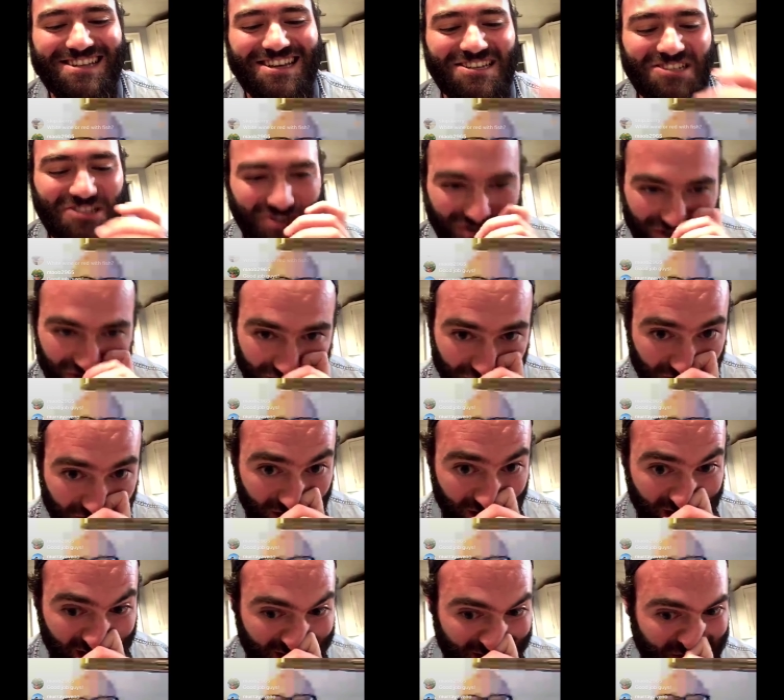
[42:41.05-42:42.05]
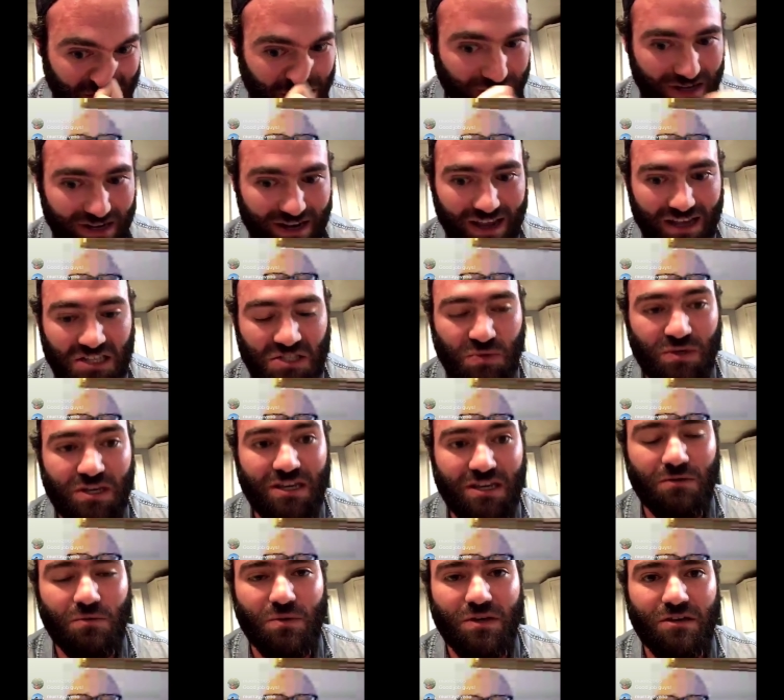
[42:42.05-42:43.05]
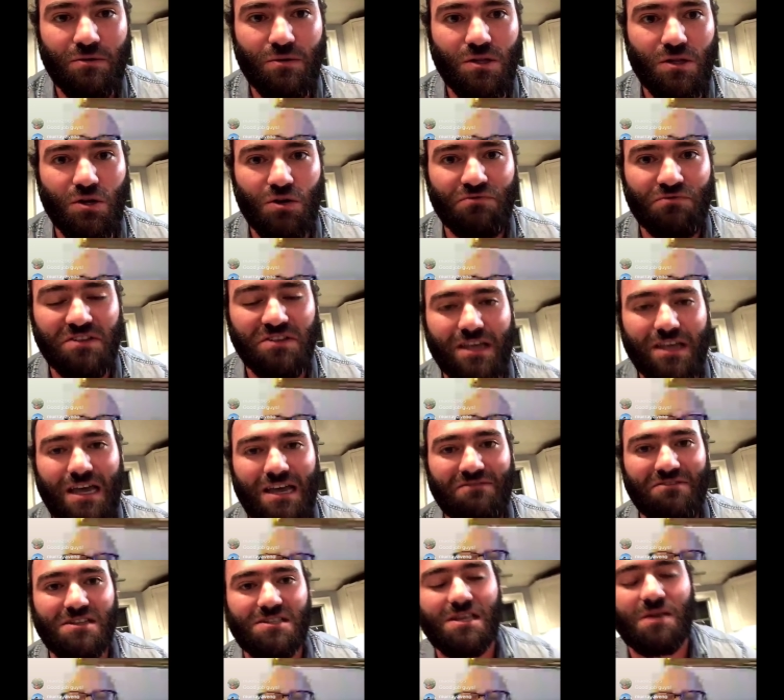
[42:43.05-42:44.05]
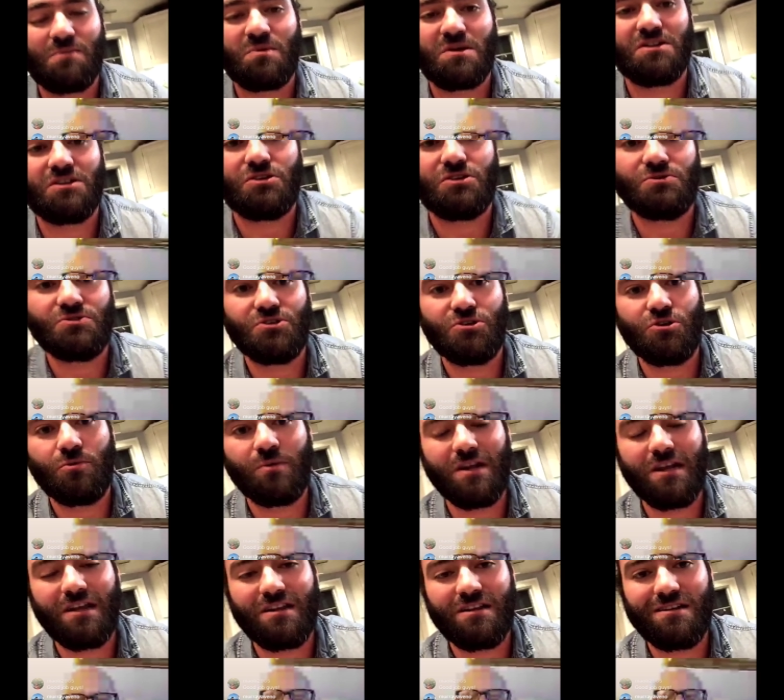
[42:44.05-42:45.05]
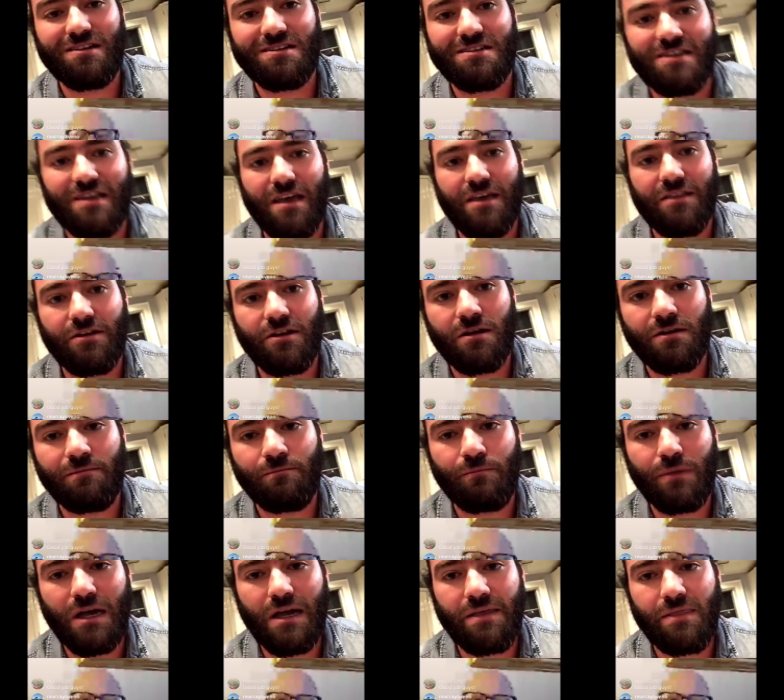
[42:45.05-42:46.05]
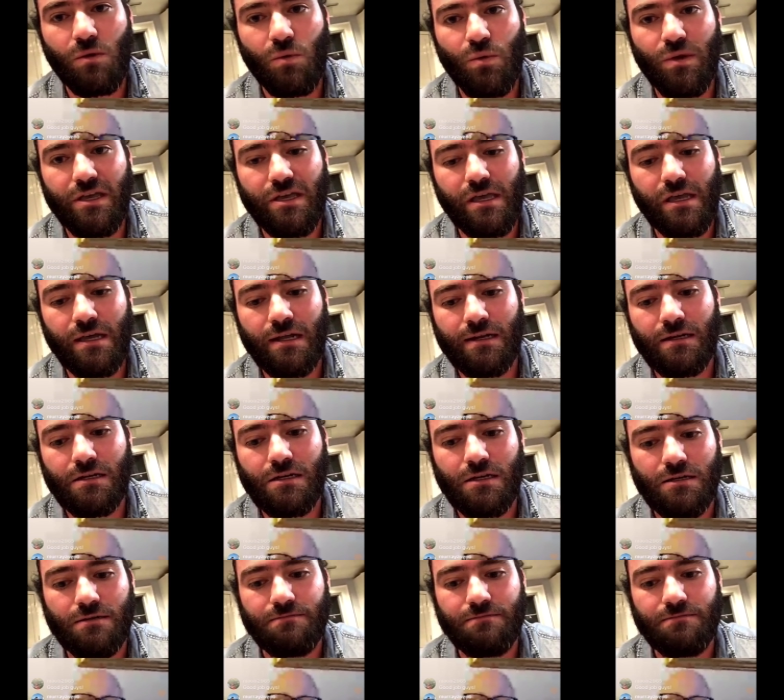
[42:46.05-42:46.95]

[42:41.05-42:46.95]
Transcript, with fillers: Stay tuned and uh, tune in next week. We will hopefully have this up on YouTube and edited together by the weekend.